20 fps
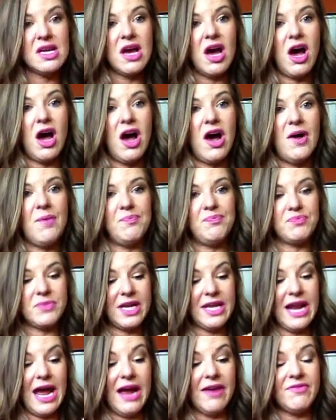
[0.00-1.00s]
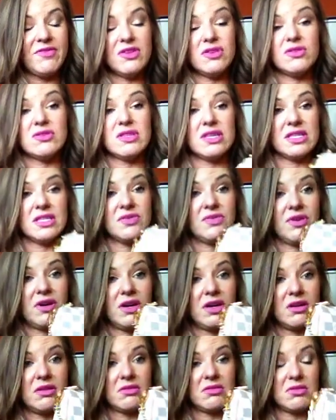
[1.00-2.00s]
Um, and I've used this
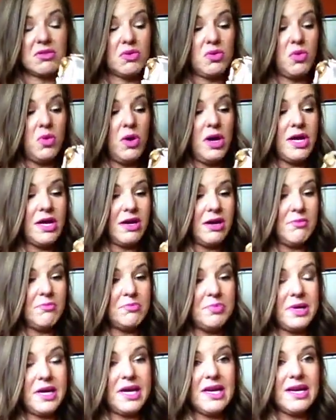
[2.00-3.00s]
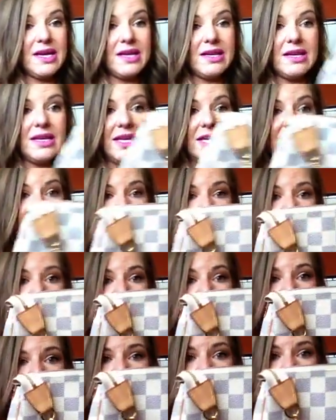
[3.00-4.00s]
for quite a bit and it
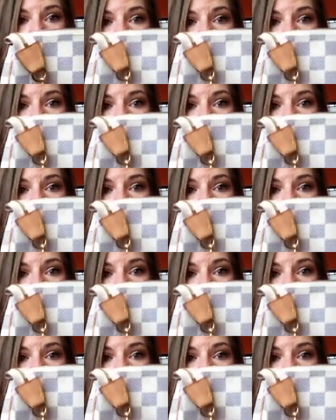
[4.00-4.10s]
is